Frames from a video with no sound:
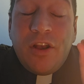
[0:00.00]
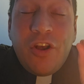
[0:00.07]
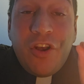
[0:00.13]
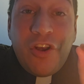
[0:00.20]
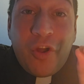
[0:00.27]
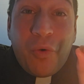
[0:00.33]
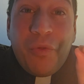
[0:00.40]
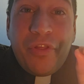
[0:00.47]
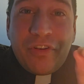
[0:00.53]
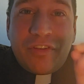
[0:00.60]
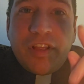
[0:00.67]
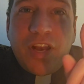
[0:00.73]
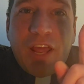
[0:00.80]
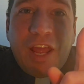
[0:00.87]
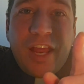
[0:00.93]
Know that
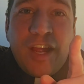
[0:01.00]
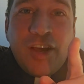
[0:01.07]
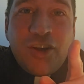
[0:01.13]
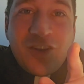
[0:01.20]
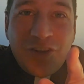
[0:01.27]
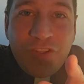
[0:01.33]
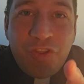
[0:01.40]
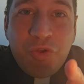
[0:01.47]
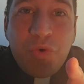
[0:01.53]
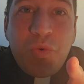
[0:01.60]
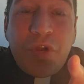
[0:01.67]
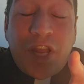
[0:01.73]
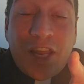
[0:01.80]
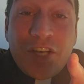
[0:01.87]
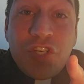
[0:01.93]
today
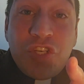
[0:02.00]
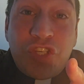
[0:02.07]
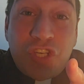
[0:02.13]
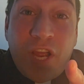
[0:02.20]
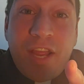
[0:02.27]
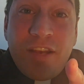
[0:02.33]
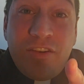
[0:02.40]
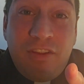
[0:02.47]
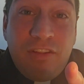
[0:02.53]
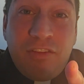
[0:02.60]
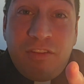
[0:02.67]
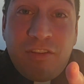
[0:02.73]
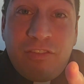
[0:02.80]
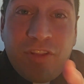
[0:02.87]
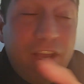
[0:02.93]
you can shine
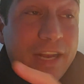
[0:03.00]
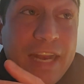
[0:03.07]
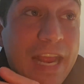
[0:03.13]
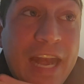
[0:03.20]
Jesus' light.